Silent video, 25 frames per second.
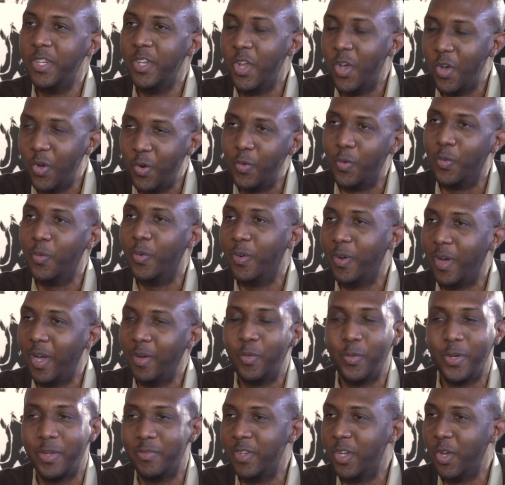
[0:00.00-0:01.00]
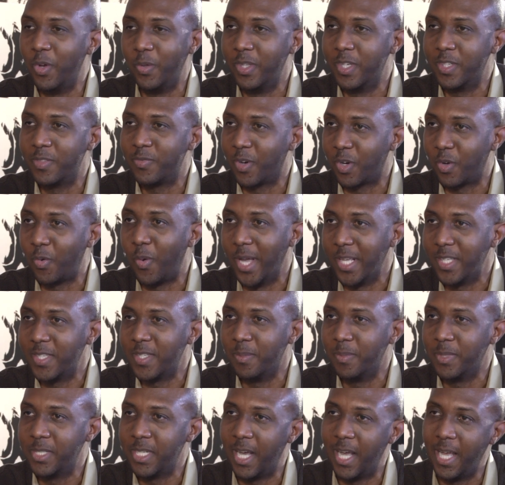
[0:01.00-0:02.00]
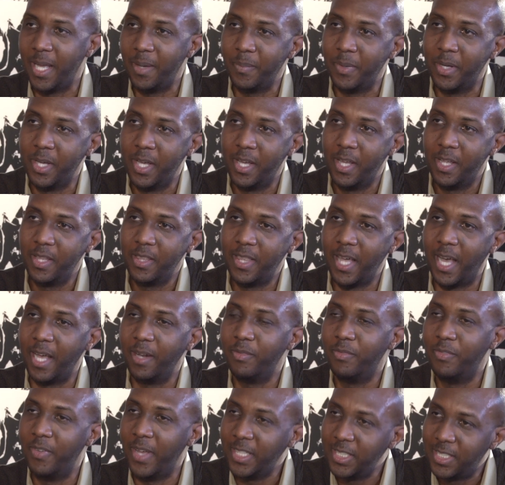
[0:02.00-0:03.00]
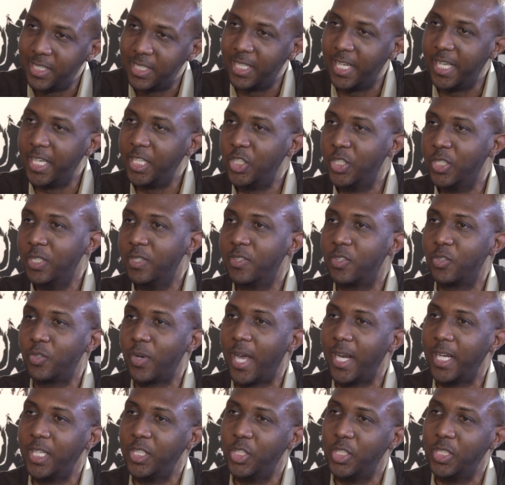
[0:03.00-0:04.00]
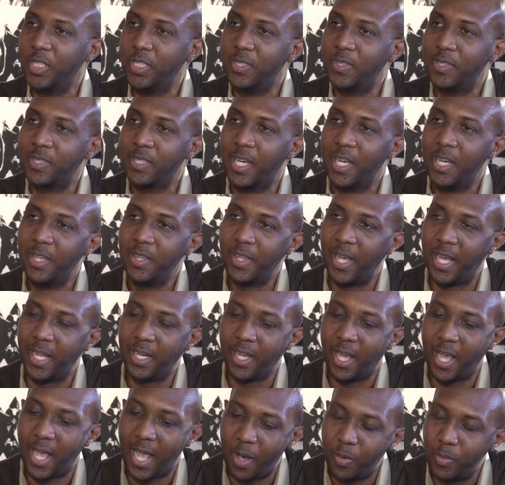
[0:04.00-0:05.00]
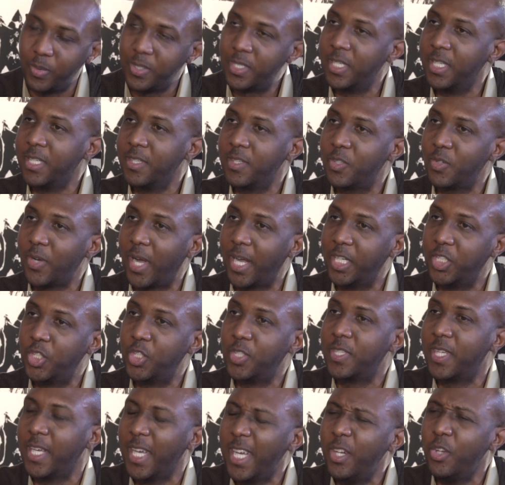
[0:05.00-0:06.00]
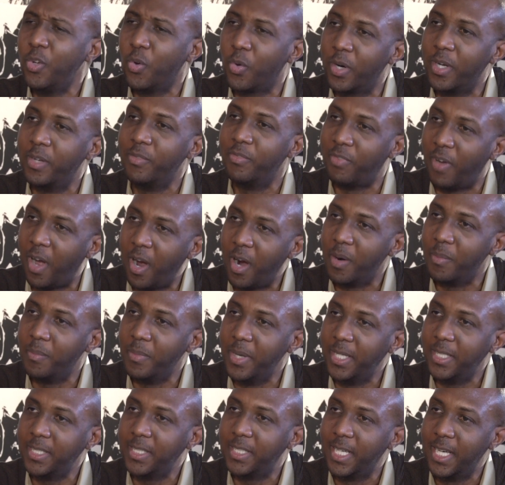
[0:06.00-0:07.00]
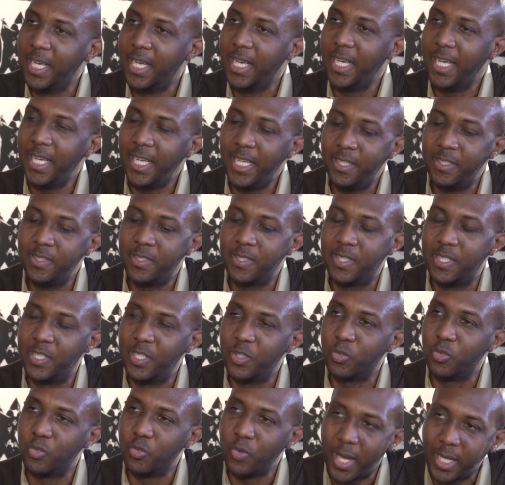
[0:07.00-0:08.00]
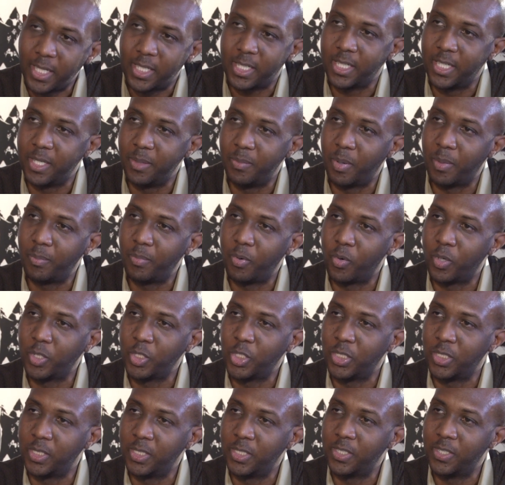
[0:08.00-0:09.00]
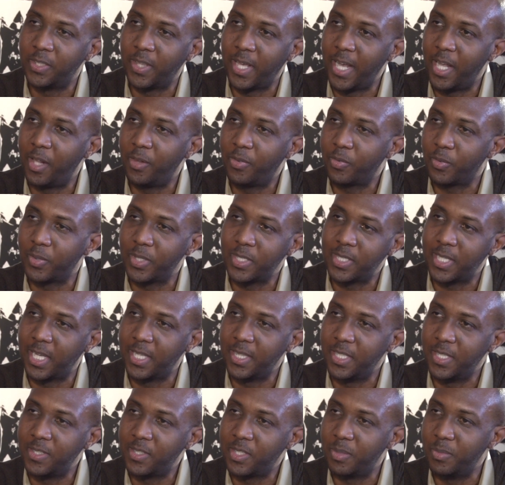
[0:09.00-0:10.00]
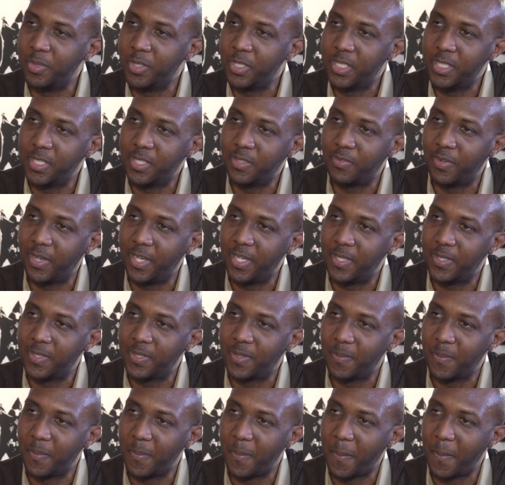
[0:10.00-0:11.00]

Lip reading: know, and we've known this for quite some time, that ventilation strategies, that housing strategies, indoor environment is directly proportional to the health risks that these communities face.